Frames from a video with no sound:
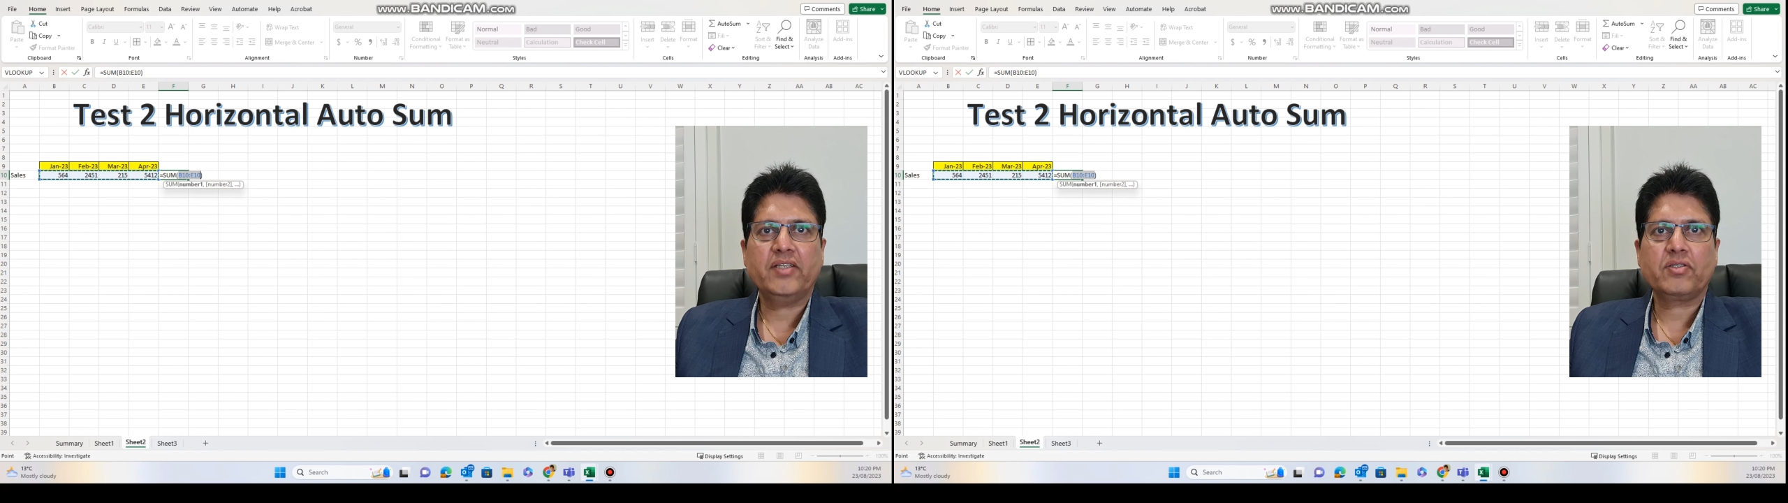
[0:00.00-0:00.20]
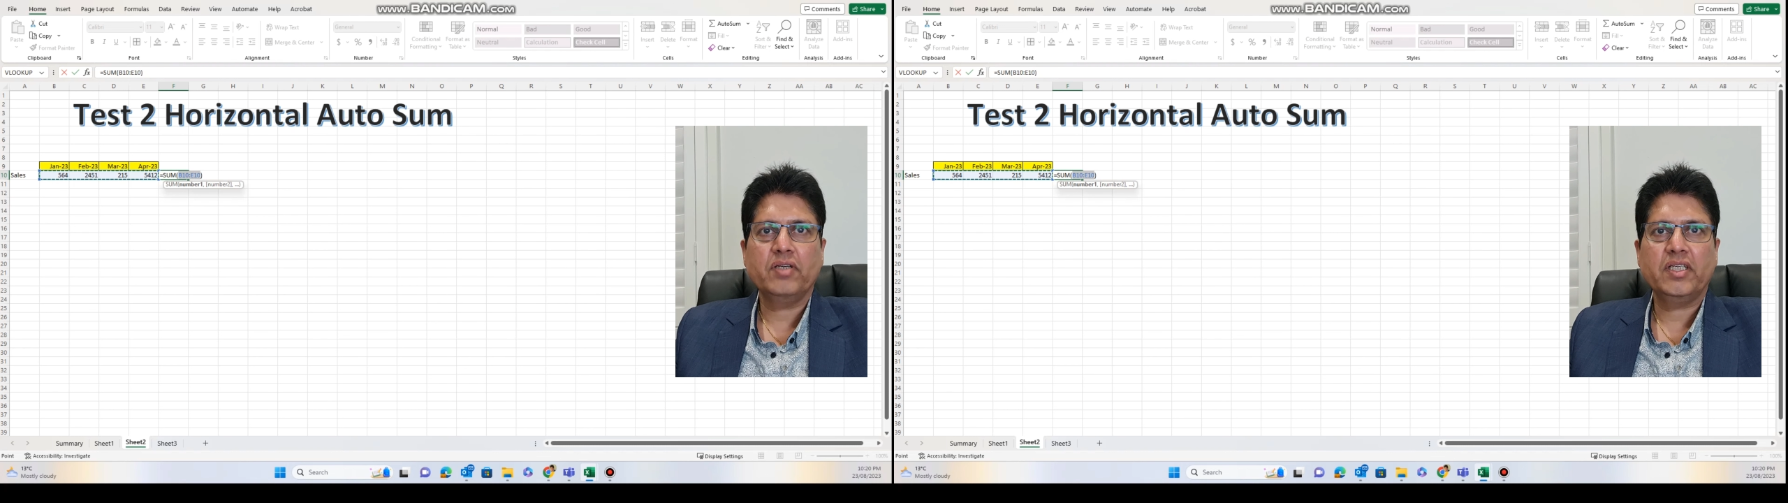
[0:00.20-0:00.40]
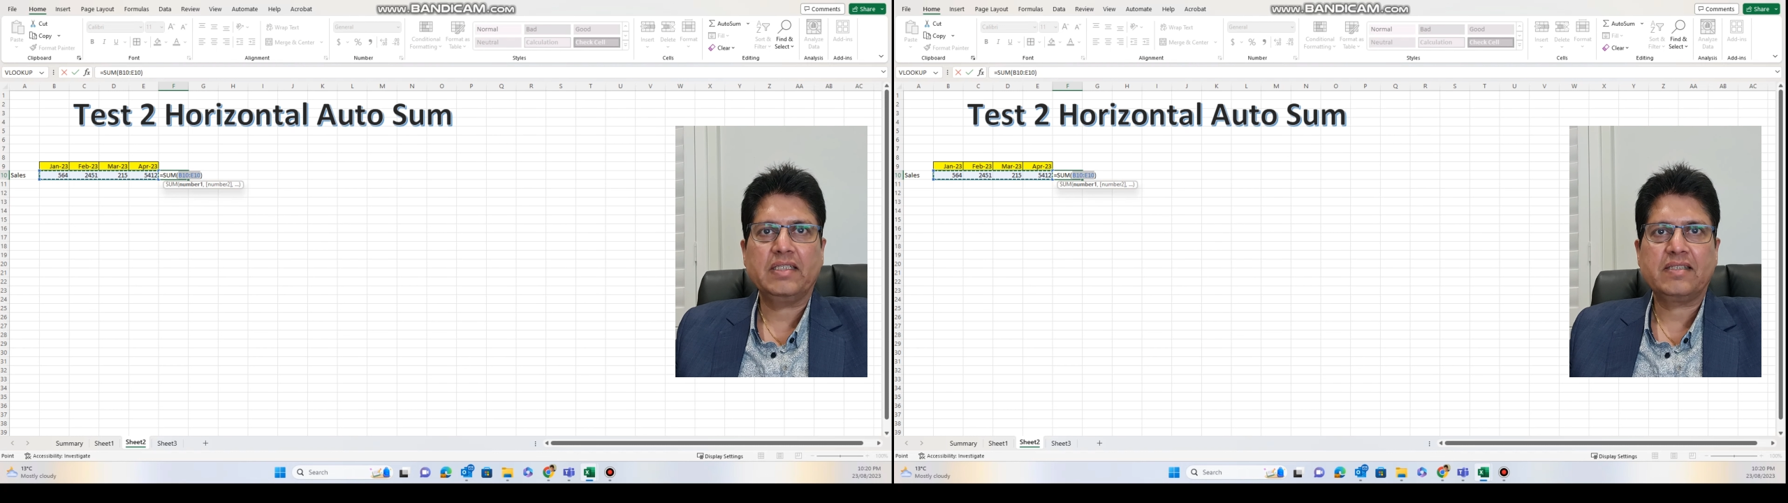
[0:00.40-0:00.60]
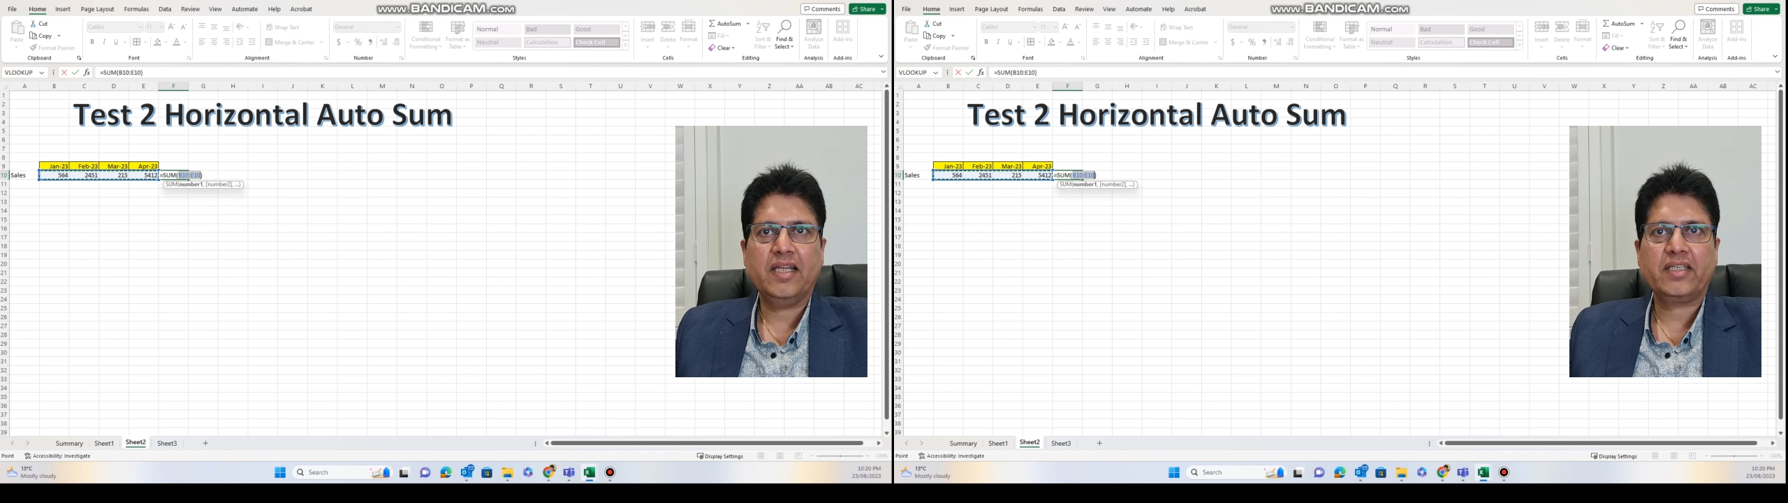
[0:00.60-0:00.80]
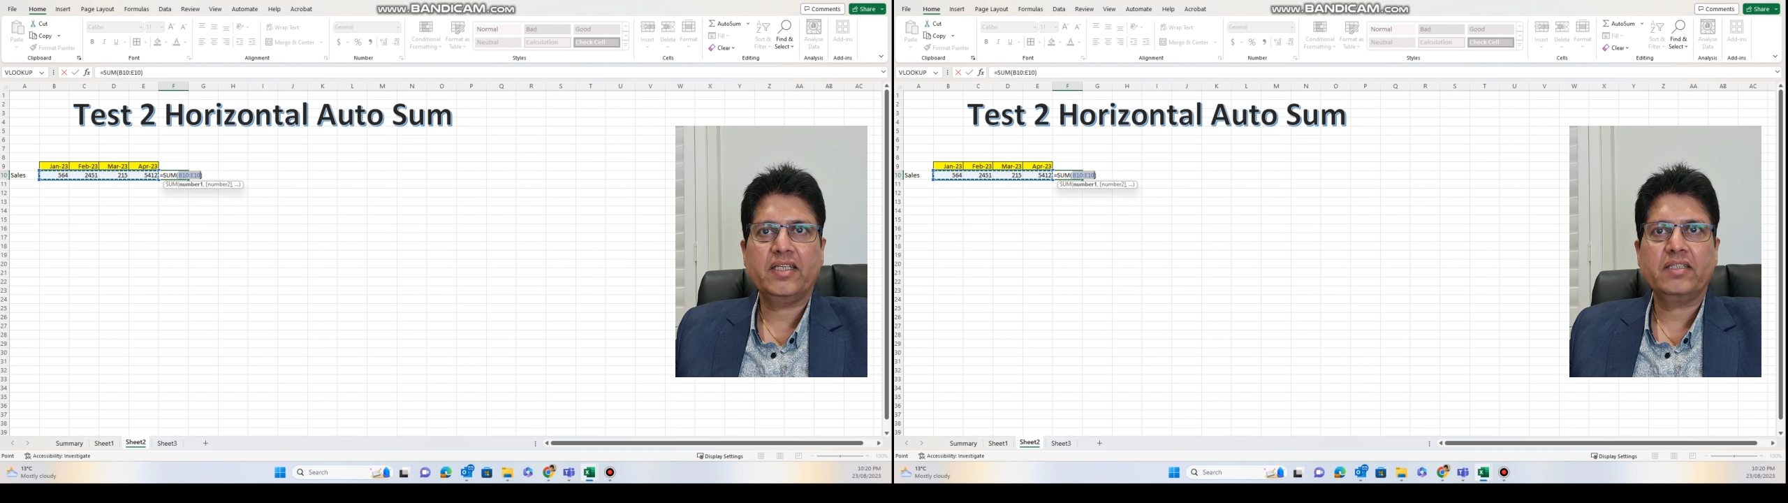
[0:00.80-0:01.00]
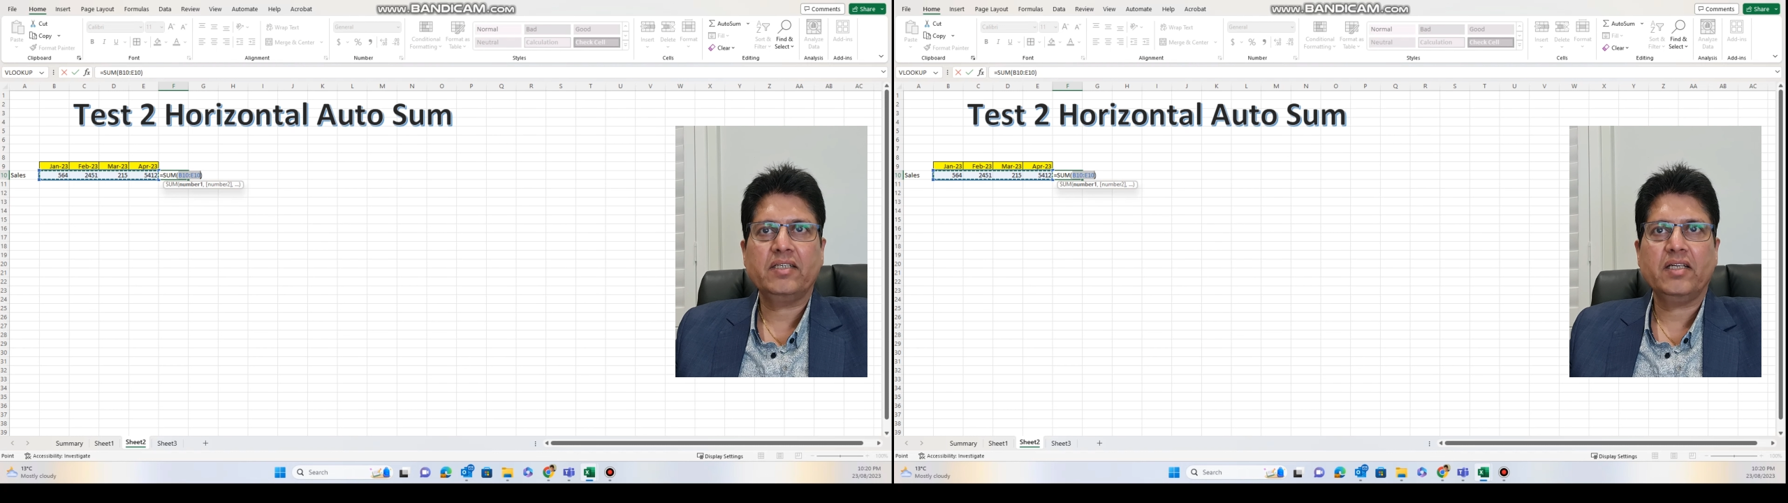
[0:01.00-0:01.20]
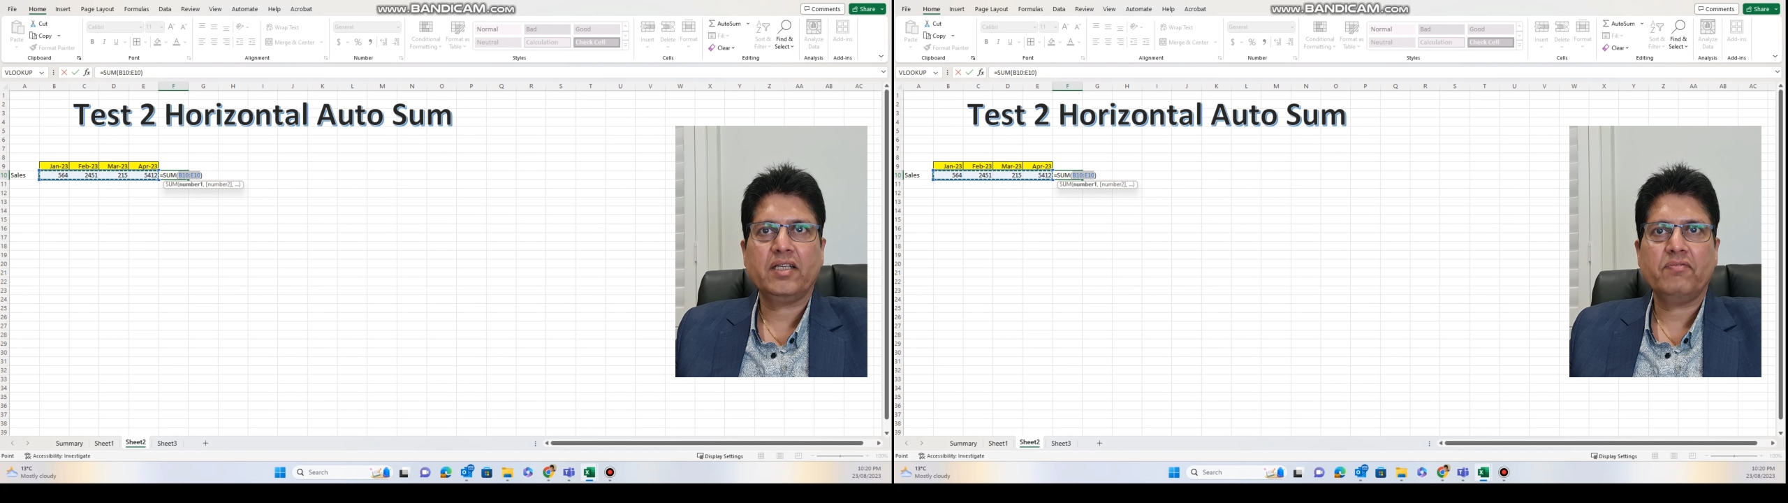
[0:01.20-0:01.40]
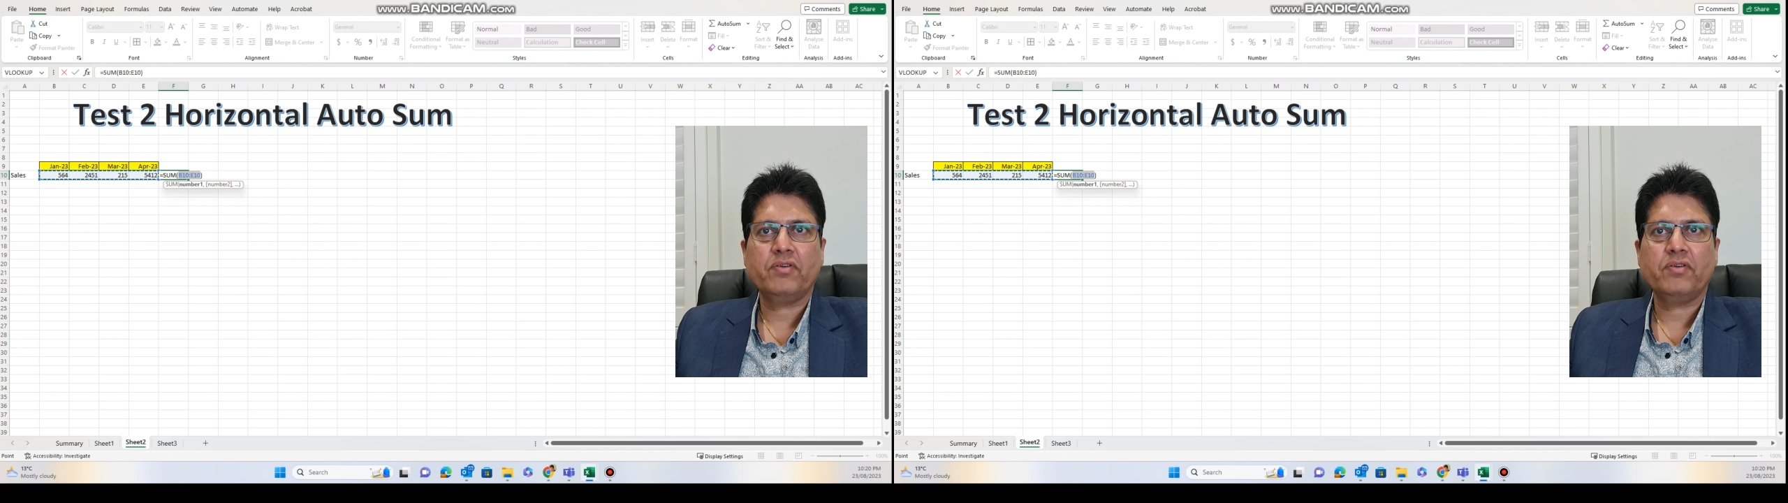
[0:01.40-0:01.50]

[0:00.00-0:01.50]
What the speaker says: So it is selecting data